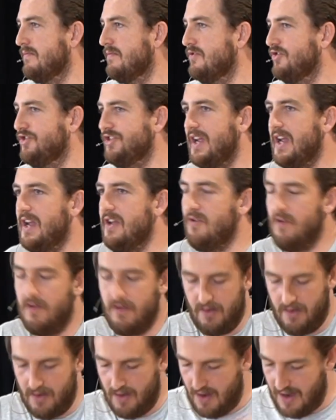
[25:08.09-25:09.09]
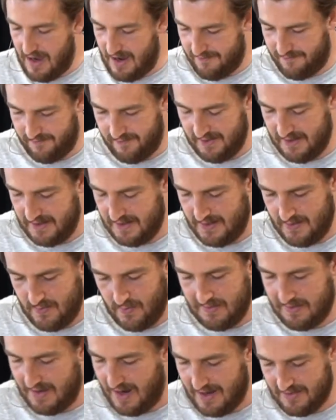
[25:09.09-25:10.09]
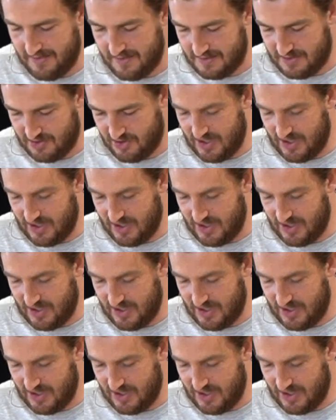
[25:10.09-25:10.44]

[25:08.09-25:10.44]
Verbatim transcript: Share your life with others.